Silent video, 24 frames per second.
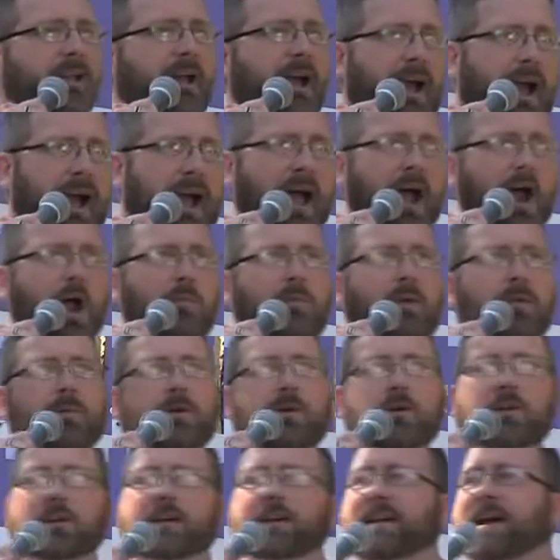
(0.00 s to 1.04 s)
I
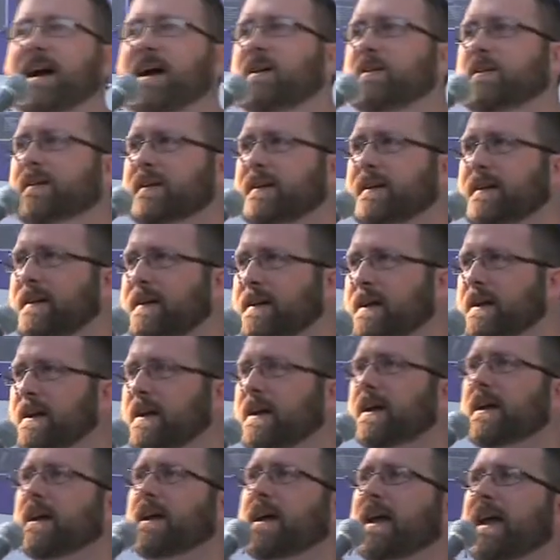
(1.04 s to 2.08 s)
remember looking out,
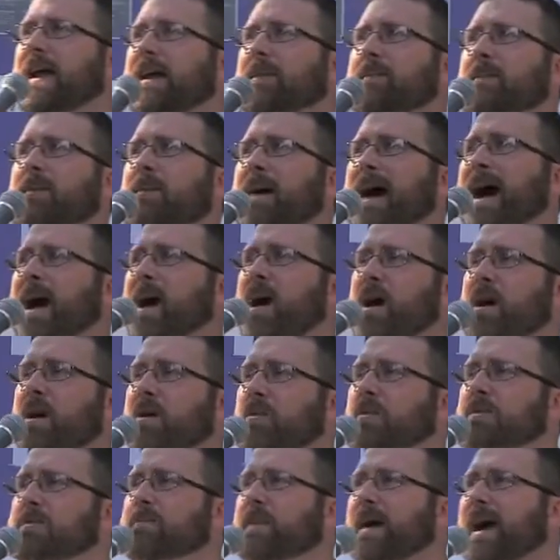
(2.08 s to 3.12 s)
and my
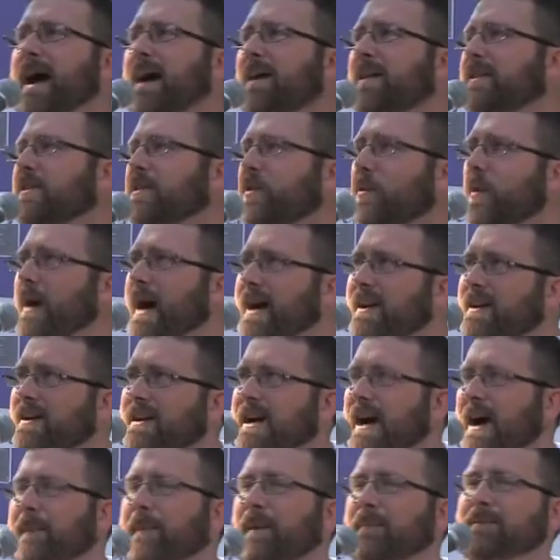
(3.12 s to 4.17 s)
heart was pounding, the water
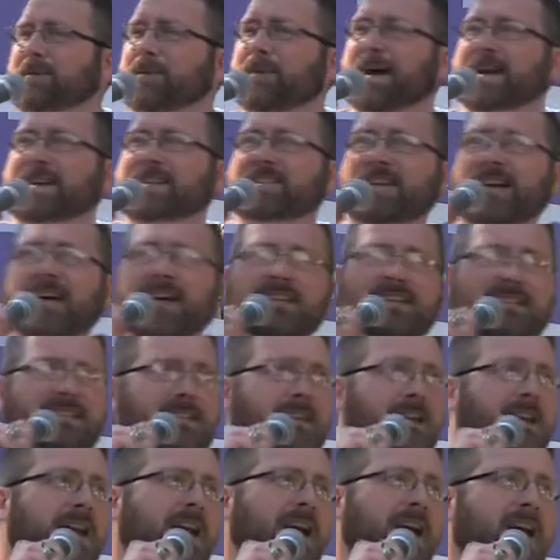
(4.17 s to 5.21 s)
came up to my chest.